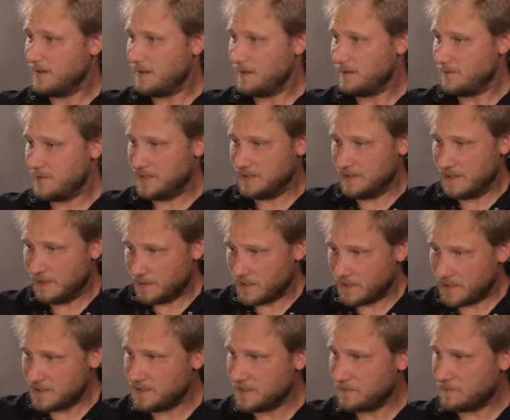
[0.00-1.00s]
I mean, they were
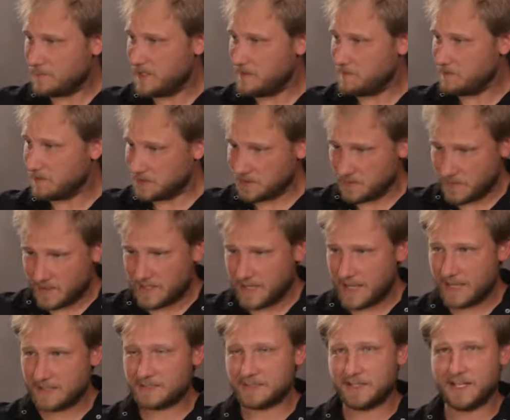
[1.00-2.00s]
good enough people. That's what my
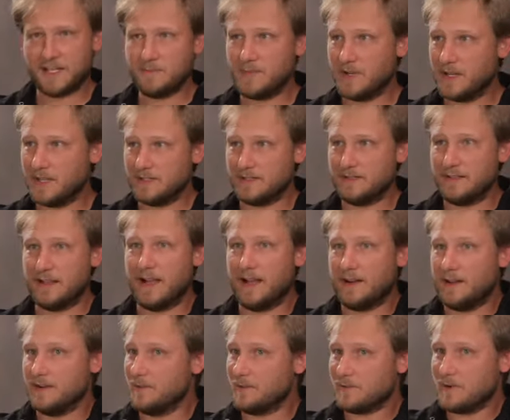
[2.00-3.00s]
dad said, but they got
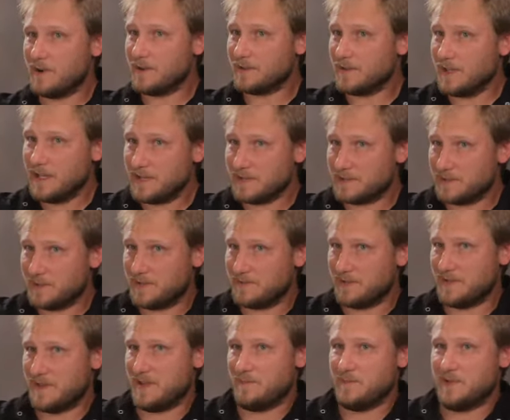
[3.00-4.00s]
into the wrong things, whatever
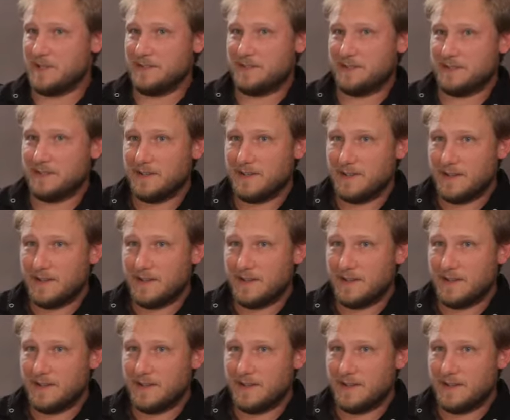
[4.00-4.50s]
that means.